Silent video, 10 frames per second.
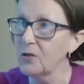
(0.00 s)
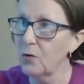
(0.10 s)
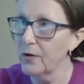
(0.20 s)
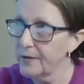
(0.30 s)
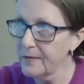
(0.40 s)

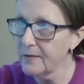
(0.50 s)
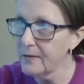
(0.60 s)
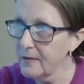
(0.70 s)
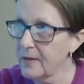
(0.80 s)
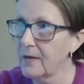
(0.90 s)
court,
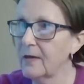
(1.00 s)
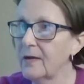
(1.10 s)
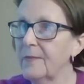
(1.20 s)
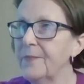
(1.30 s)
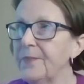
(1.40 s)

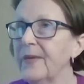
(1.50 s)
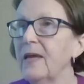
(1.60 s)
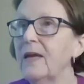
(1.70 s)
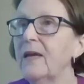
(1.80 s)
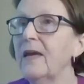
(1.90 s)
and
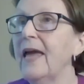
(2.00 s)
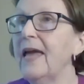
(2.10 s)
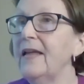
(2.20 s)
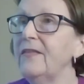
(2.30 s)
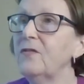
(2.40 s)

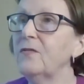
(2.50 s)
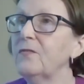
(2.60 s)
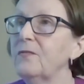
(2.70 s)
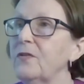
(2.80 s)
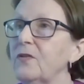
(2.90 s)

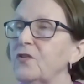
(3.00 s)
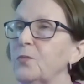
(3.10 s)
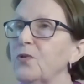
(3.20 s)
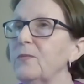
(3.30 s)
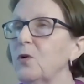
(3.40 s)
the
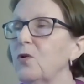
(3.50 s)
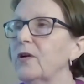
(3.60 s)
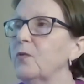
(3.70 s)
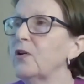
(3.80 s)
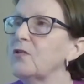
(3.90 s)
Supreme Court
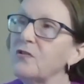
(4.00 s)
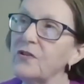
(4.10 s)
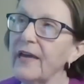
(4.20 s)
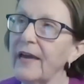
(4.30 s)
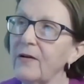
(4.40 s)
in Westchester
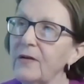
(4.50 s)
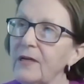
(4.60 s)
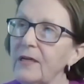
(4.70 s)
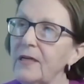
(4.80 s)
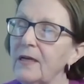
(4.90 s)

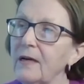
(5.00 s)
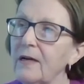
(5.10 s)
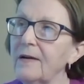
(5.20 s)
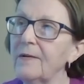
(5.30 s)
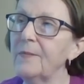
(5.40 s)
County
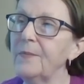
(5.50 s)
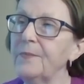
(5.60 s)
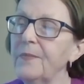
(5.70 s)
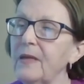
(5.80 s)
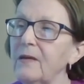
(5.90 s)

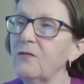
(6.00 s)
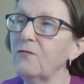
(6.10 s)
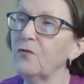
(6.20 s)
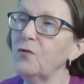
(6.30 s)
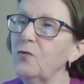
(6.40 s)

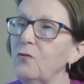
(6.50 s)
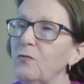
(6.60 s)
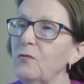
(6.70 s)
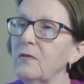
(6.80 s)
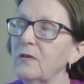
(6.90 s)

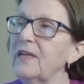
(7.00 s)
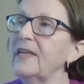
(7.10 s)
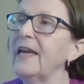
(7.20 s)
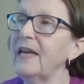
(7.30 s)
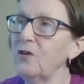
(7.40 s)
through
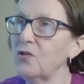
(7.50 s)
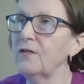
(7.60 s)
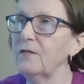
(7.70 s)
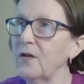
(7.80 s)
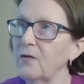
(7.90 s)

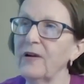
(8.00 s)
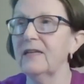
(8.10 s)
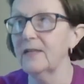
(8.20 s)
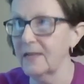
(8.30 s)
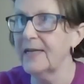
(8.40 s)
litigation
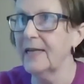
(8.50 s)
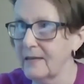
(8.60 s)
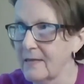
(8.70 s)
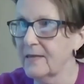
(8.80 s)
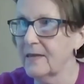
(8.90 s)
around
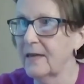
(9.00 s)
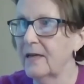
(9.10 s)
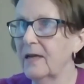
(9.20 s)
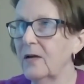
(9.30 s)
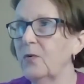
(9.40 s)
estates,
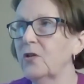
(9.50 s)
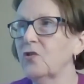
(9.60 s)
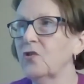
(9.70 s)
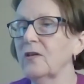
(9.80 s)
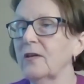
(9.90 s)
which
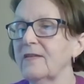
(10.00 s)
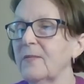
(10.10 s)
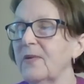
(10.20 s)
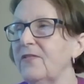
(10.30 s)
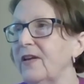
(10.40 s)
is not
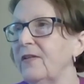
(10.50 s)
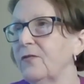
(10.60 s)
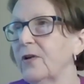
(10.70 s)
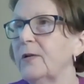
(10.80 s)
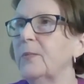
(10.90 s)
my
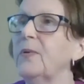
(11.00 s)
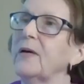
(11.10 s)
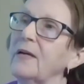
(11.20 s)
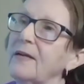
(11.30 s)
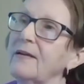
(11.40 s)
favorite,
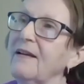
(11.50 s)
but